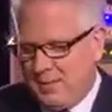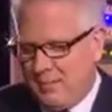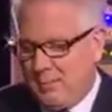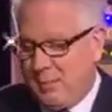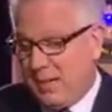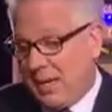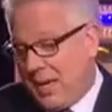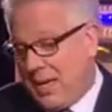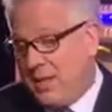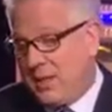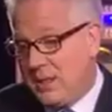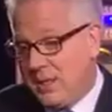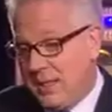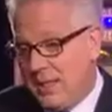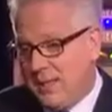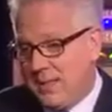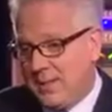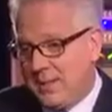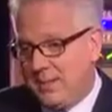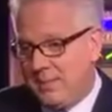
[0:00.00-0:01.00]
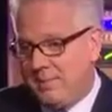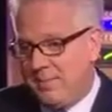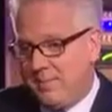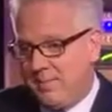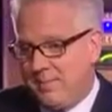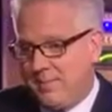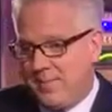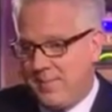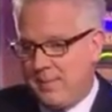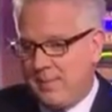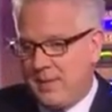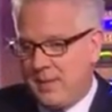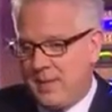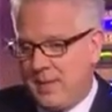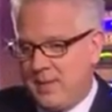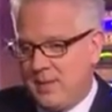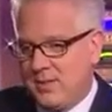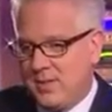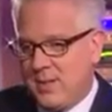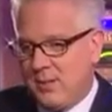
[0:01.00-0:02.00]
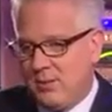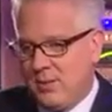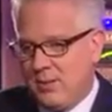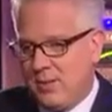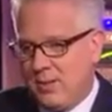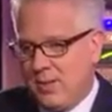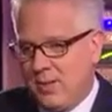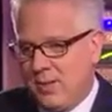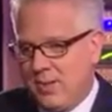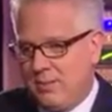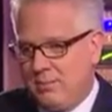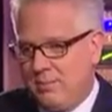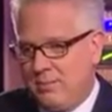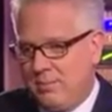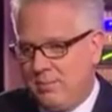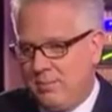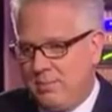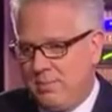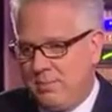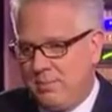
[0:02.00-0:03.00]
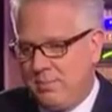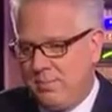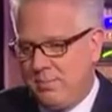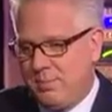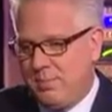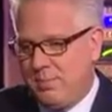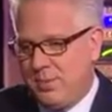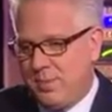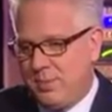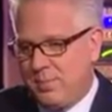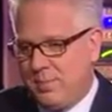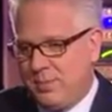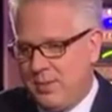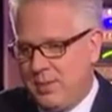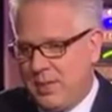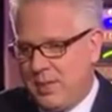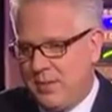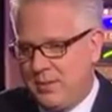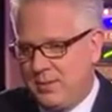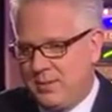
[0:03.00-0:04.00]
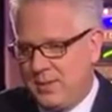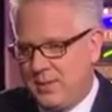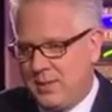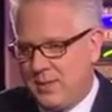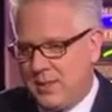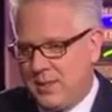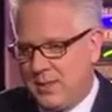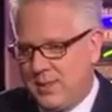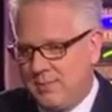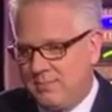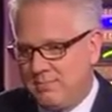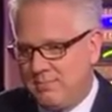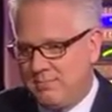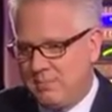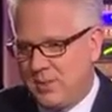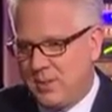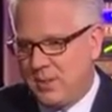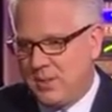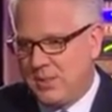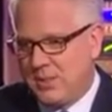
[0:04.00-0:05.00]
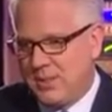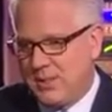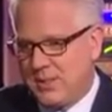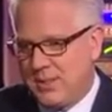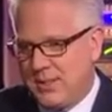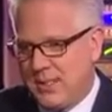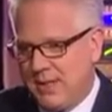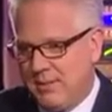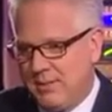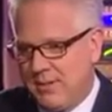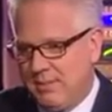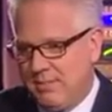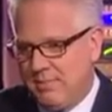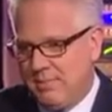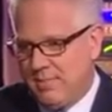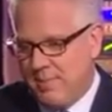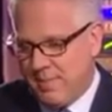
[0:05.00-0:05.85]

But I think, as I wrote in a book put out called The Seven a